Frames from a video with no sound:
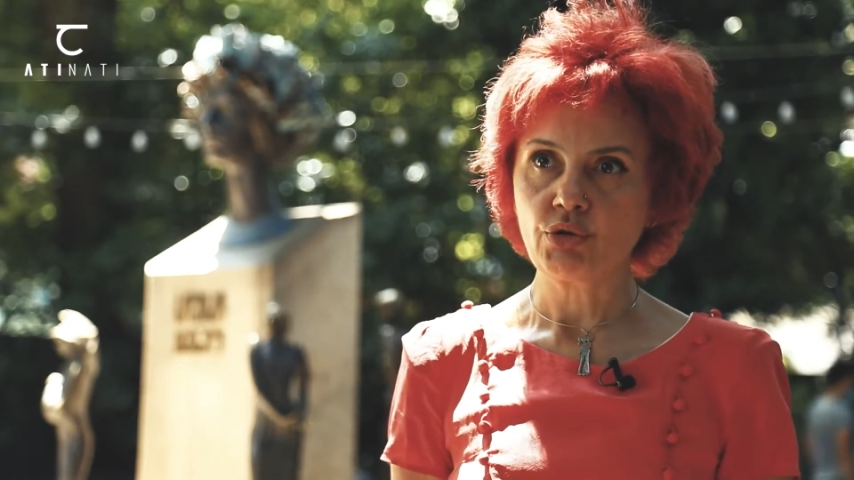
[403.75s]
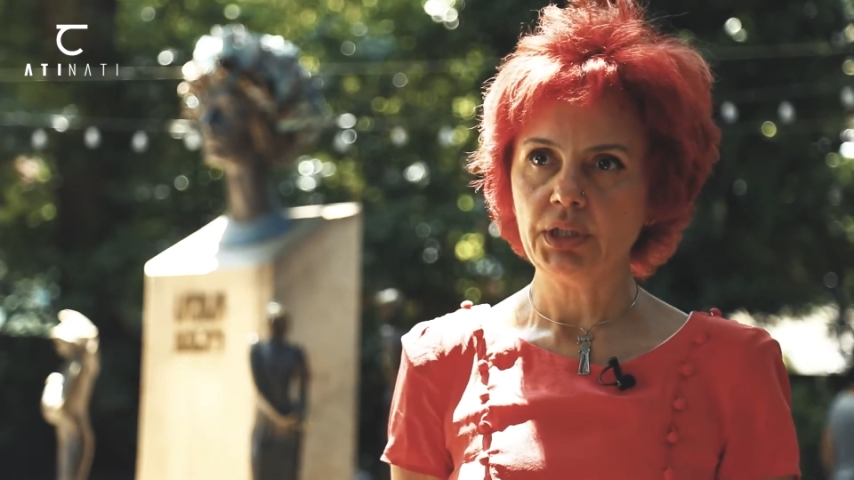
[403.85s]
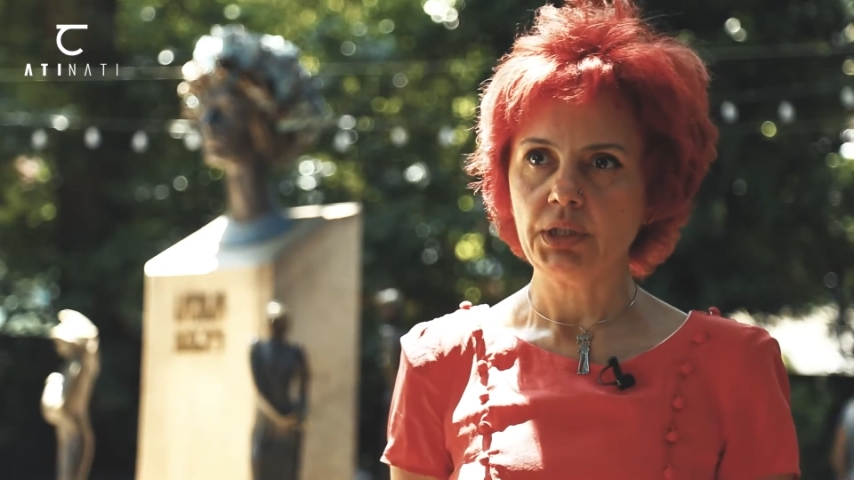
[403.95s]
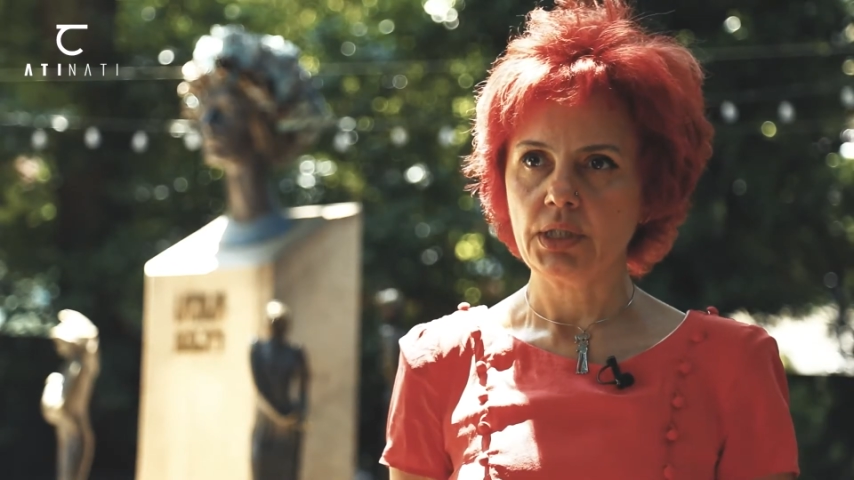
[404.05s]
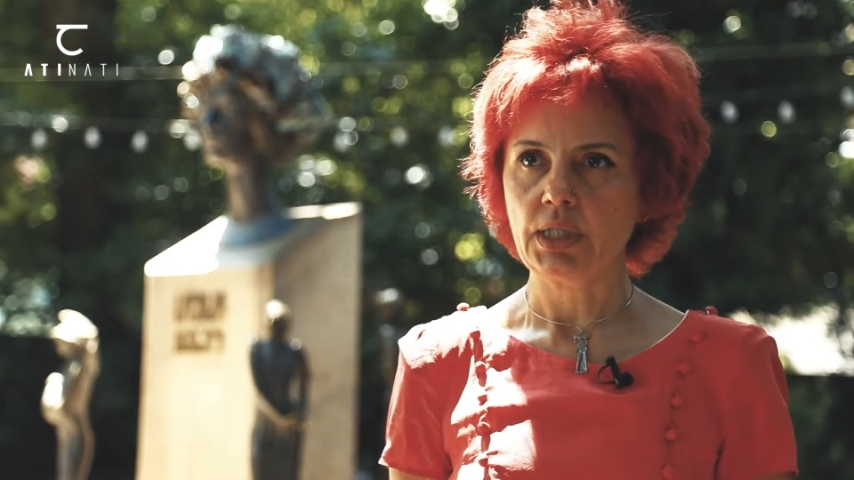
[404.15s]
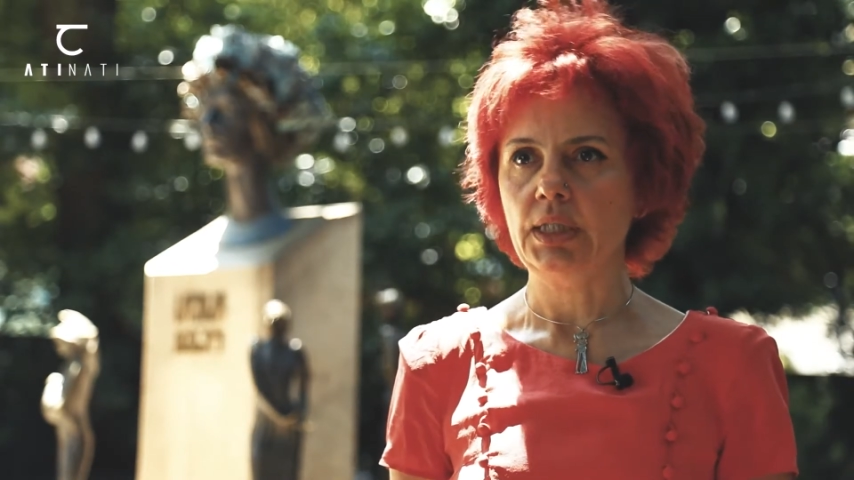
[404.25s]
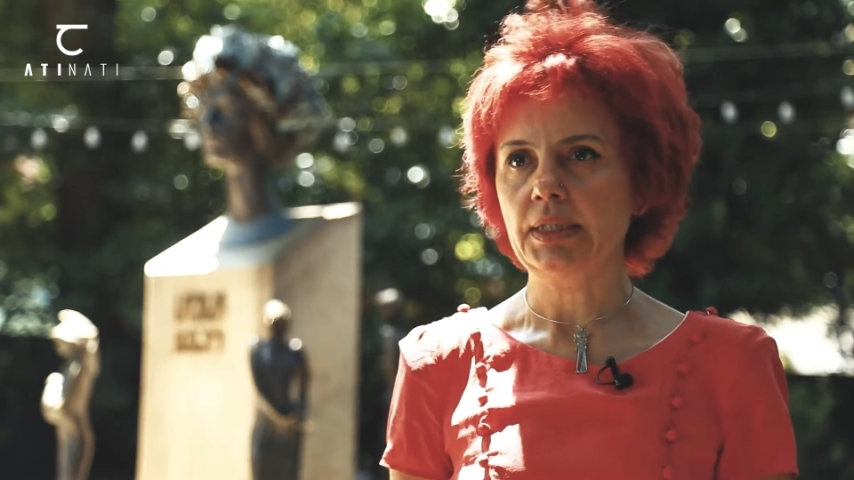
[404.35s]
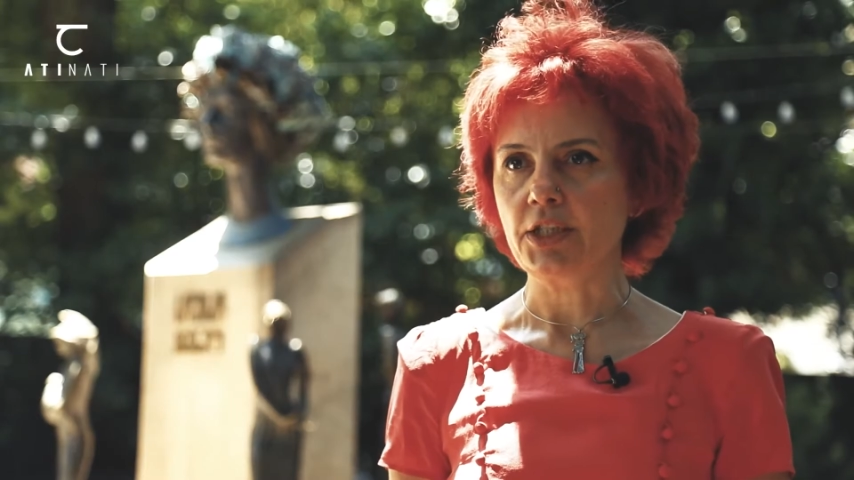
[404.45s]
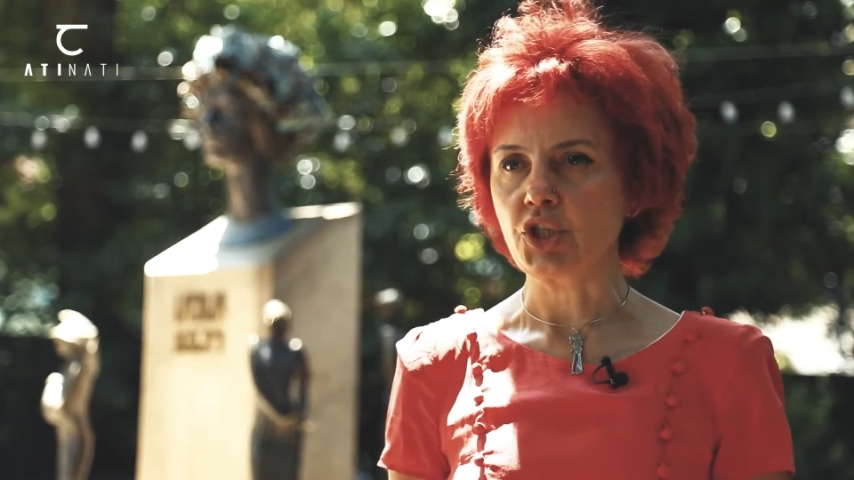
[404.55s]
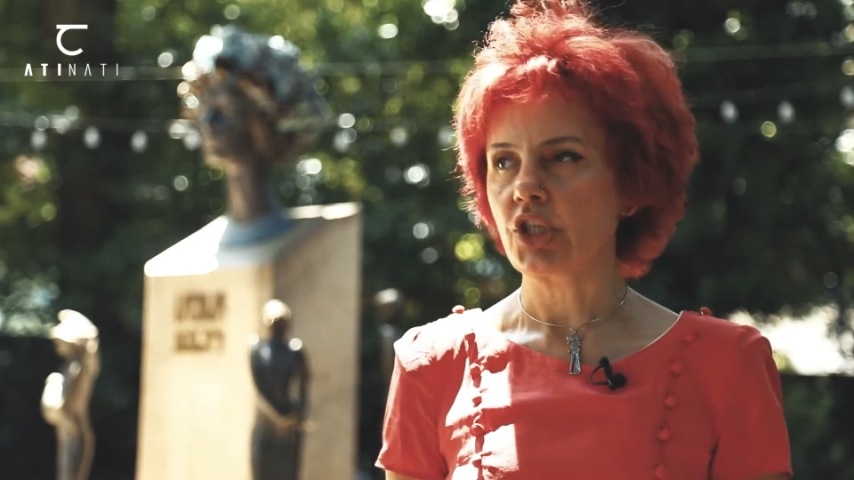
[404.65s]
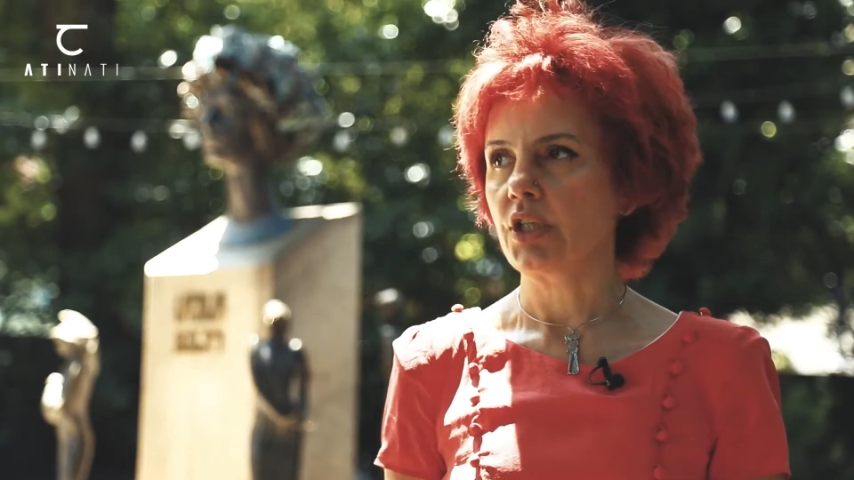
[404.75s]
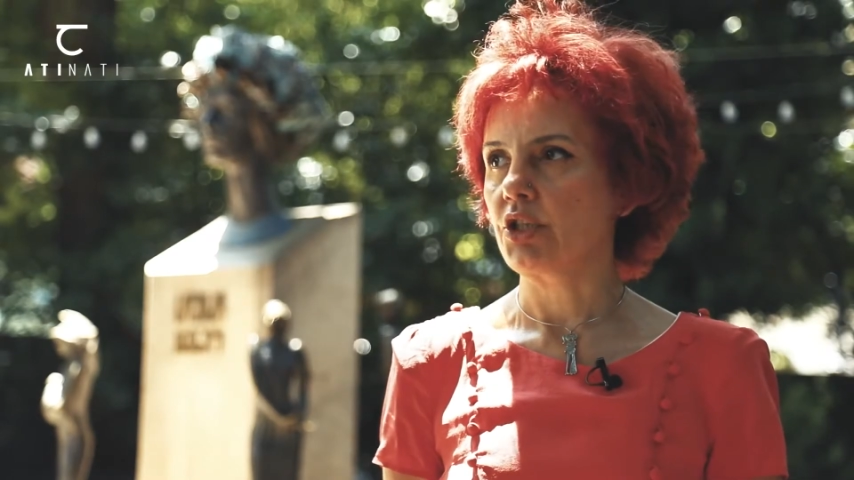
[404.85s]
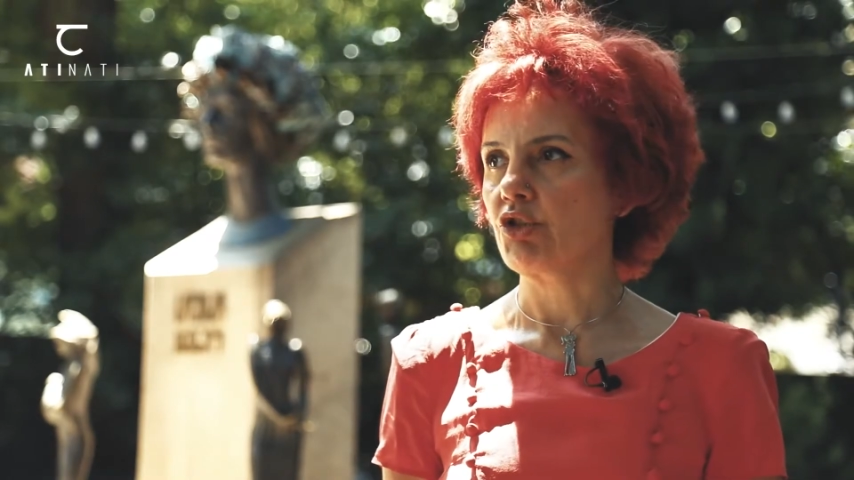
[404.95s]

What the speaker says: the talented student.